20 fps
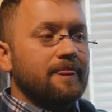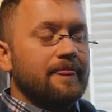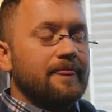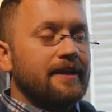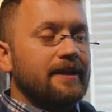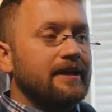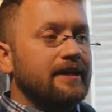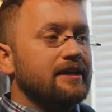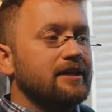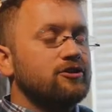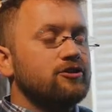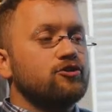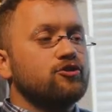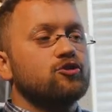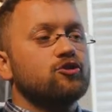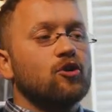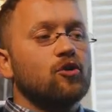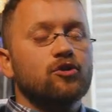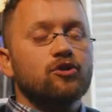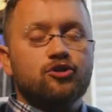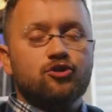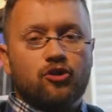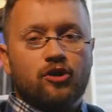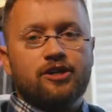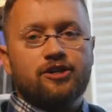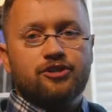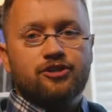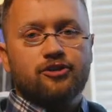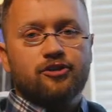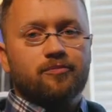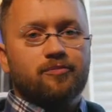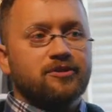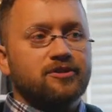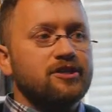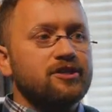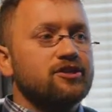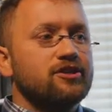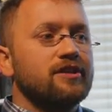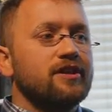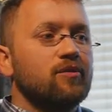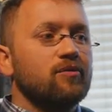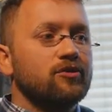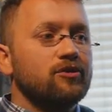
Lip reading: it gets you so entrenched in your position that